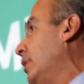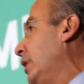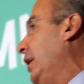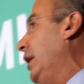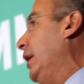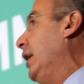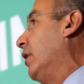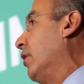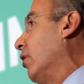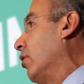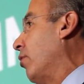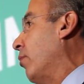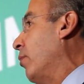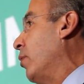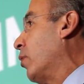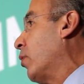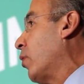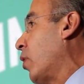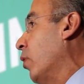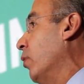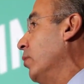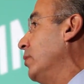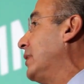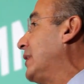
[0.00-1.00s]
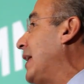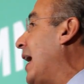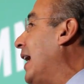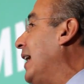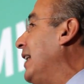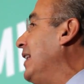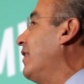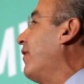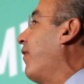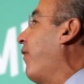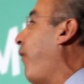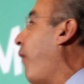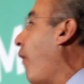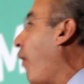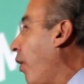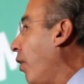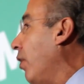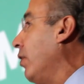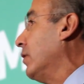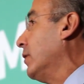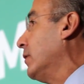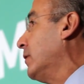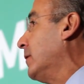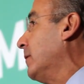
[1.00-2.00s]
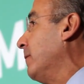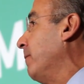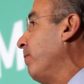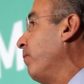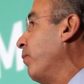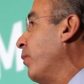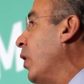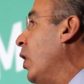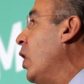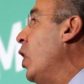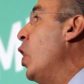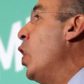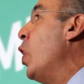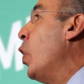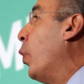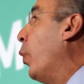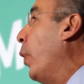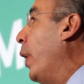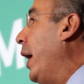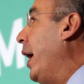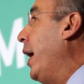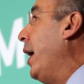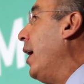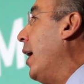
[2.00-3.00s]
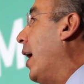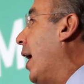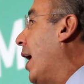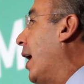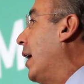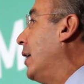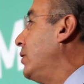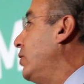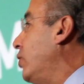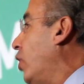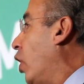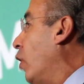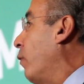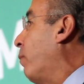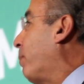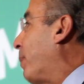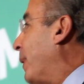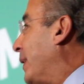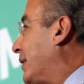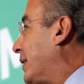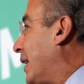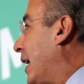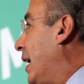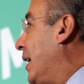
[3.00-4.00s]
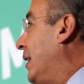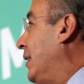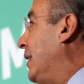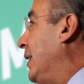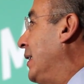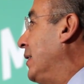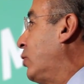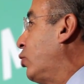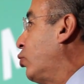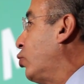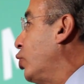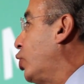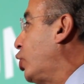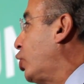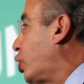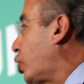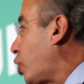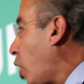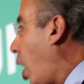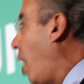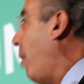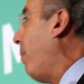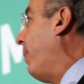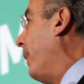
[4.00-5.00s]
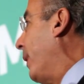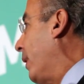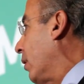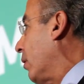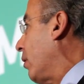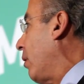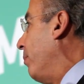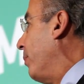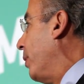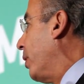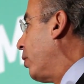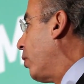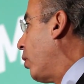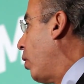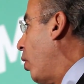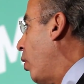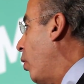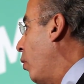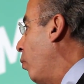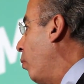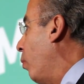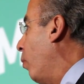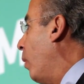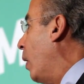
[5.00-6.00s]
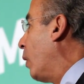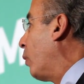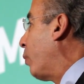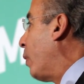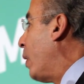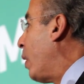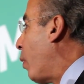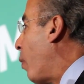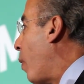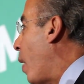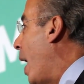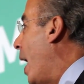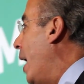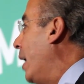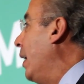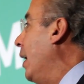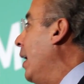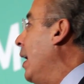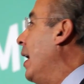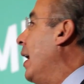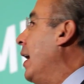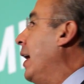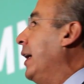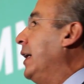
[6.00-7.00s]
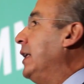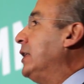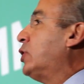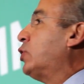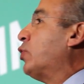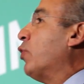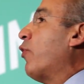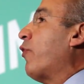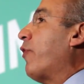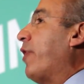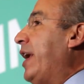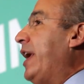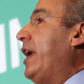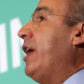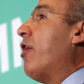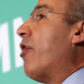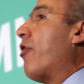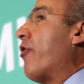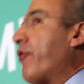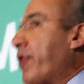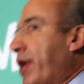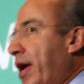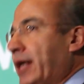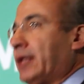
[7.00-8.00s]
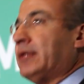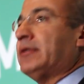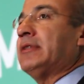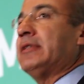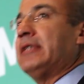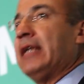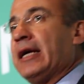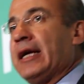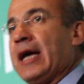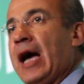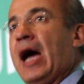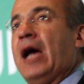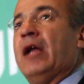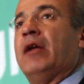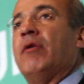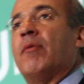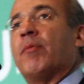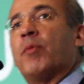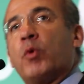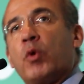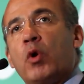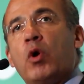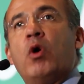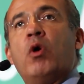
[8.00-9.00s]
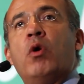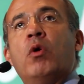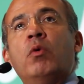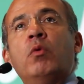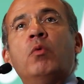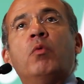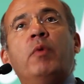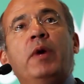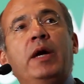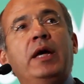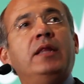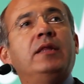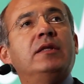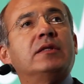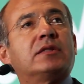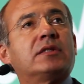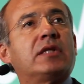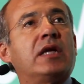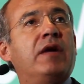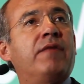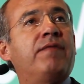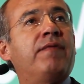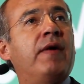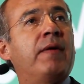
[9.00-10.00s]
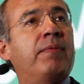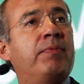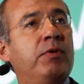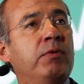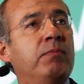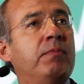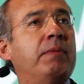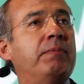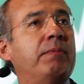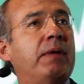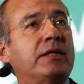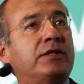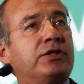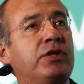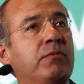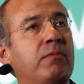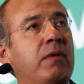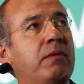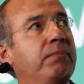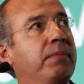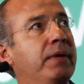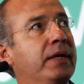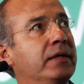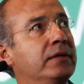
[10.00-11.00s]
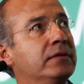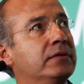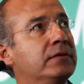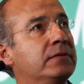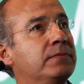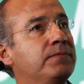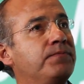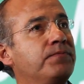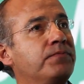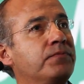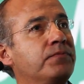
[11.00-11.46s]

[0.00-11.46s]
the economic growth. That is false. We are not pretending to stop economic growth. What we want is to reorient the kind of growth we deserve as human beings.